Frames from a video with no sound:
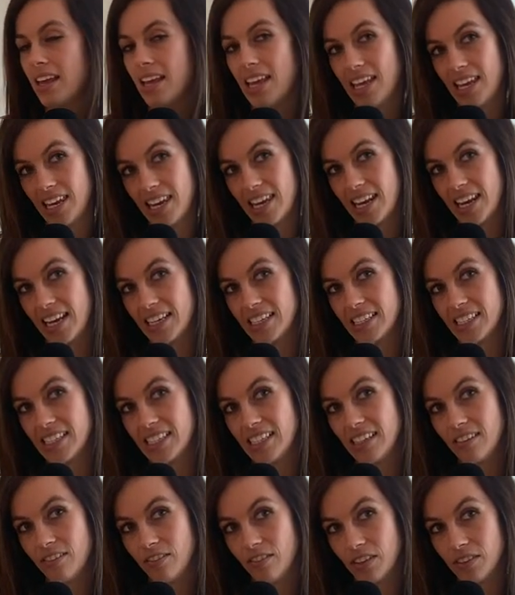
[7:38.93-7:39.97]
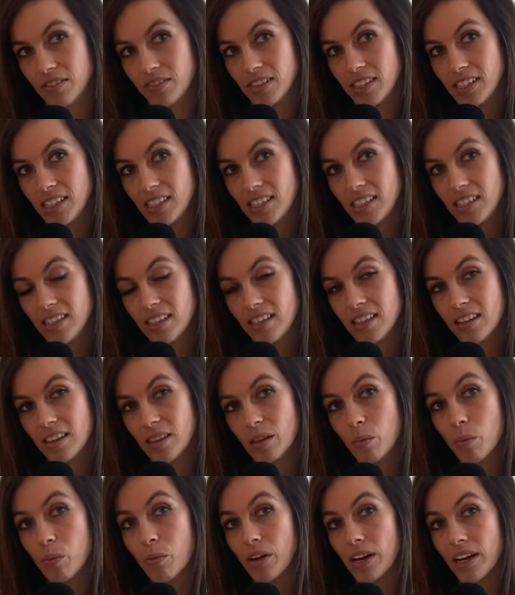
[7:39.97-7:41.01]
In 1915,
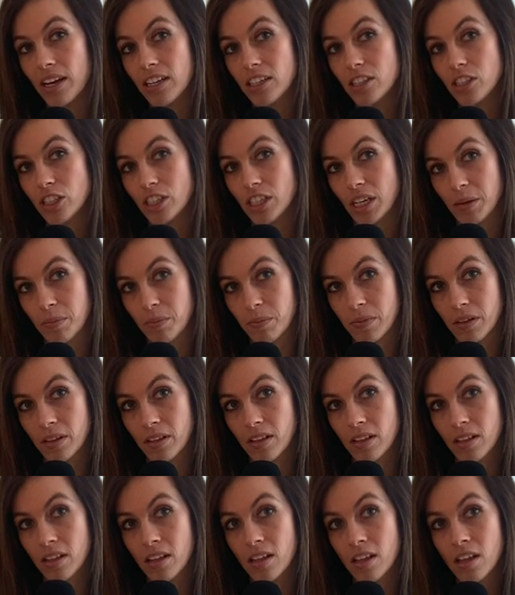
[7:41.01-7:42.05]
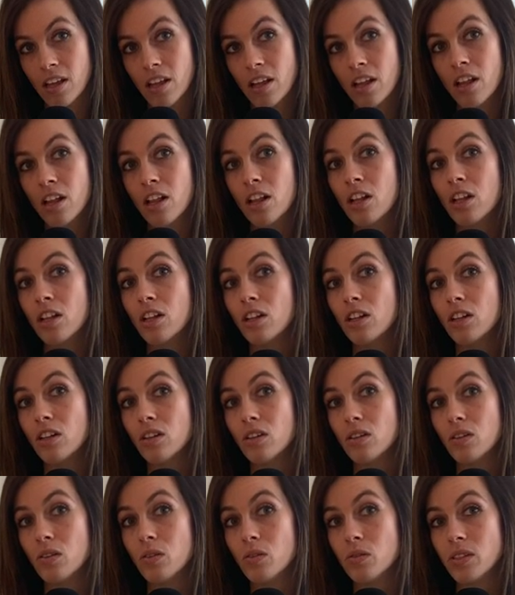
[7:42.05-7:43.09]
the British ship
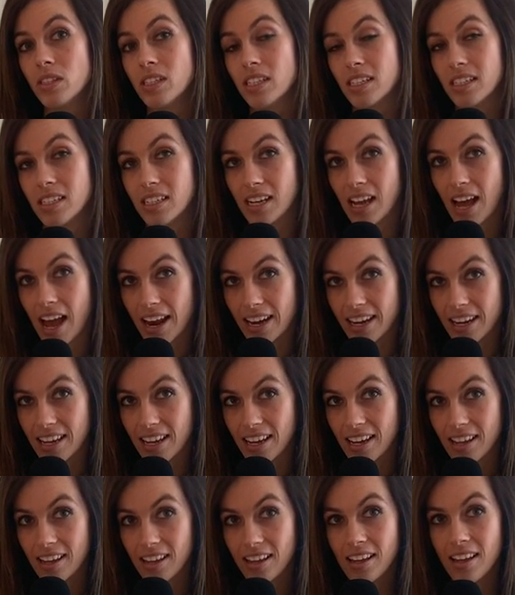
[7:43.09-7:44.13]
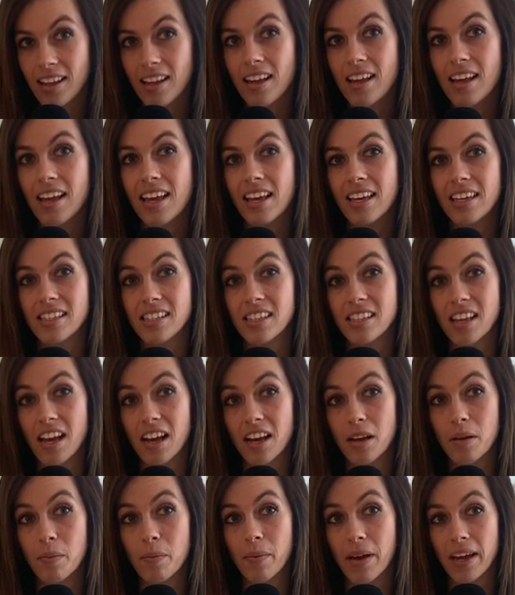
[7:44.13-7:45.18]
Lusitania is
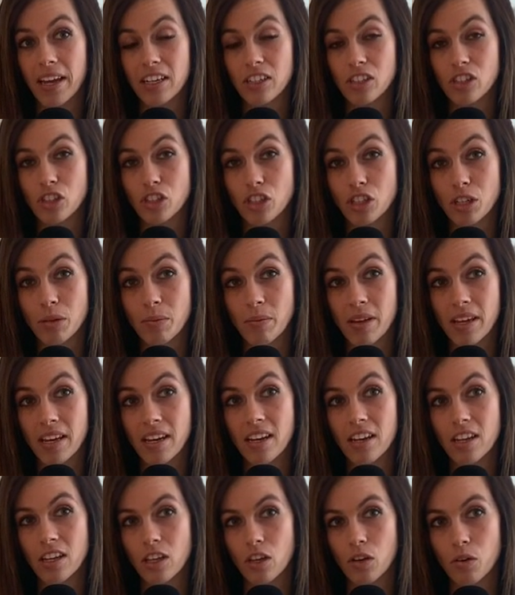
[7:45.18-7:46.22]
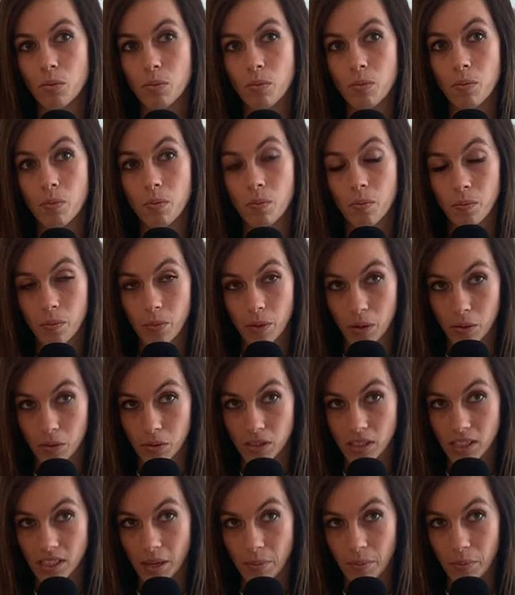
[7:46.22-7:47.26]
sunk by a German U
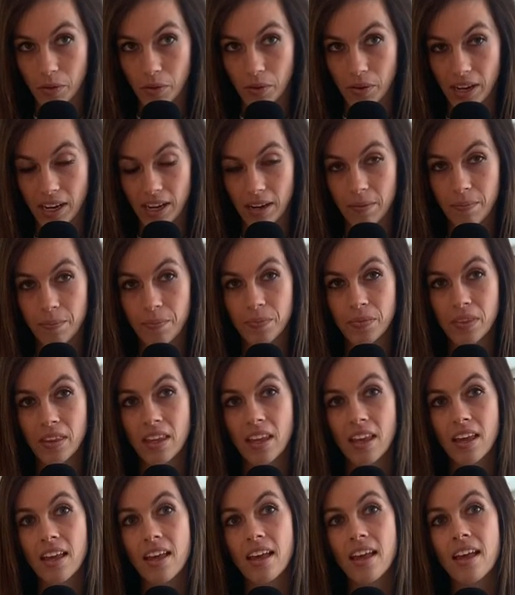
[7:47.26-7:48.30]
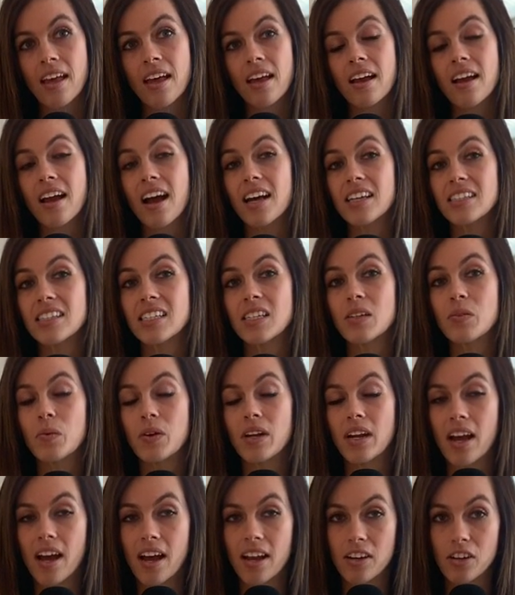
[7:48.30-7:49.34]
boat submarine, causing
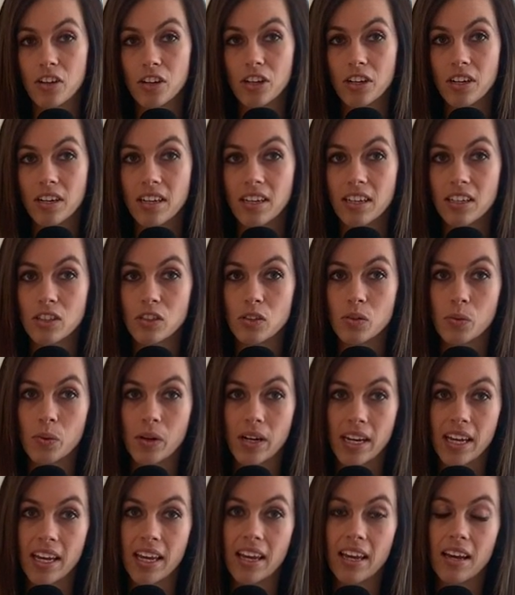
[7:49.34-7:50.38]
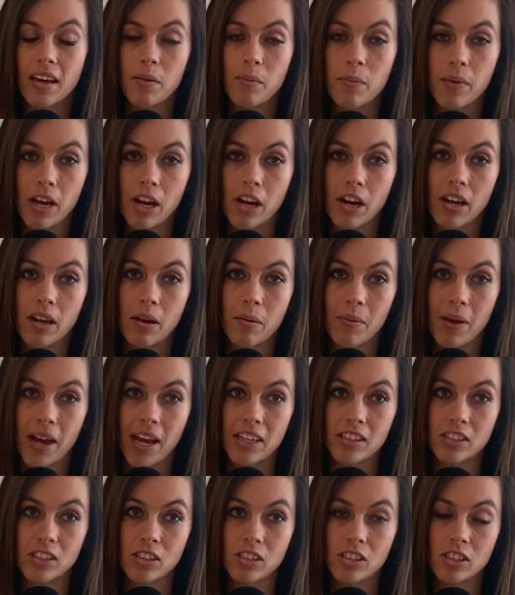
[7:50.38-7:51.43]
120 American
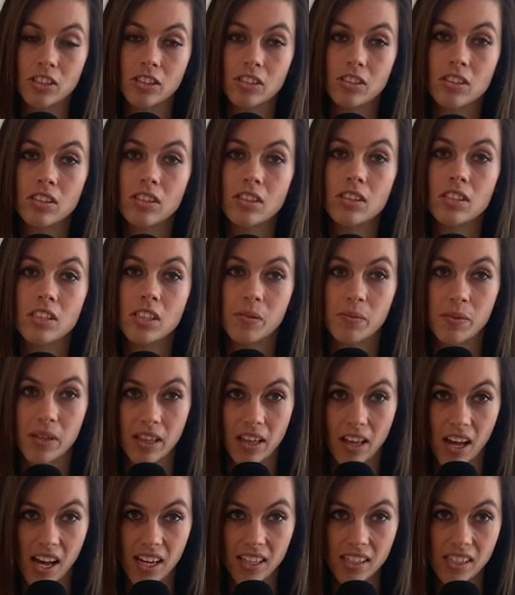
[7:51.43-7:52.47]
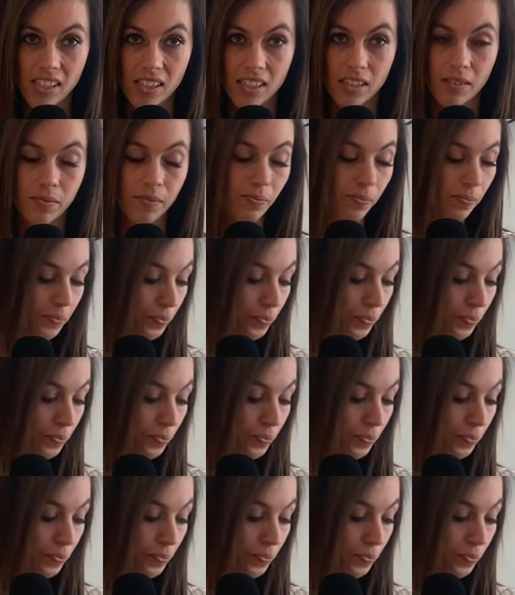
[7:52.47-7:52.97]
passengers to be lost.